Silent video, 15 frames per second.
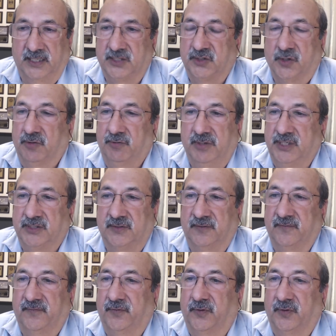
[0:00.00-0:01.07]
uh, there's no
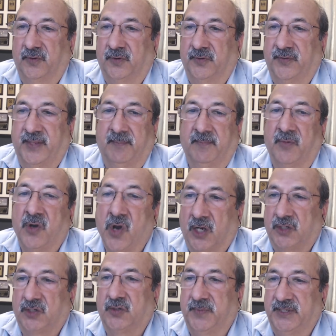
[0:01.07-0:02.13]
reason for them
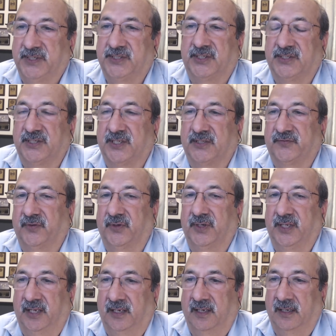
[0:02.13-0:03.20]
not to be
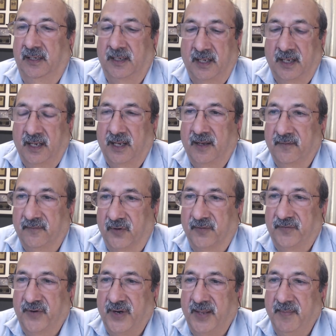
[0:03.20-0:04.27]
successful in
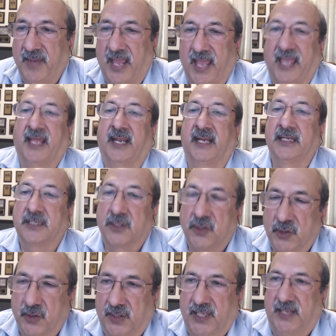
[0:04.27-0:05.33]
full frame
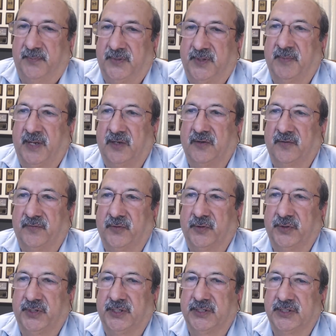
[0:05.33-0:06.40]
and to keep the micro
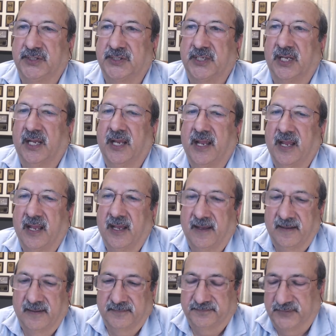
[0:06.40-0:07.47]
four thirds
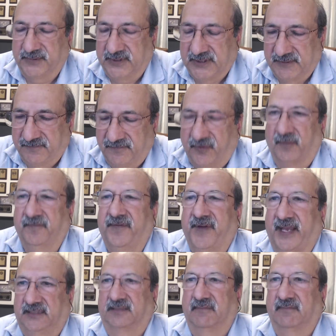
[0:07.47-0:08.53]
form
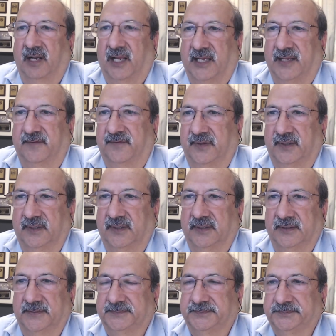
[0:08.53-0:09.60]
factor alive.
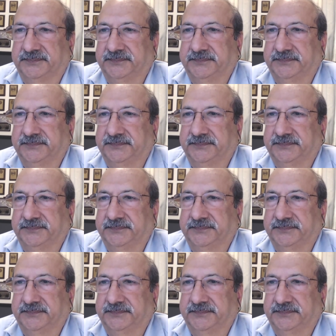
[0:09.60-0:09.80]
Yeah,